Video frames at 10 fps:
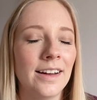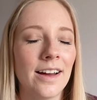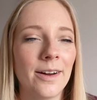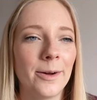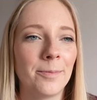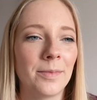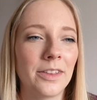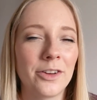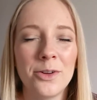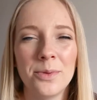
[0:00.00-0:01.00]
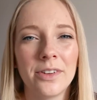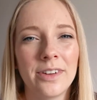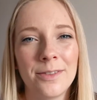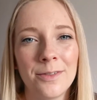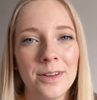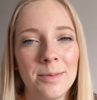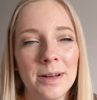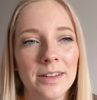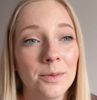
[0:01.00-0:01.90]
and the queue was only 15 minutes,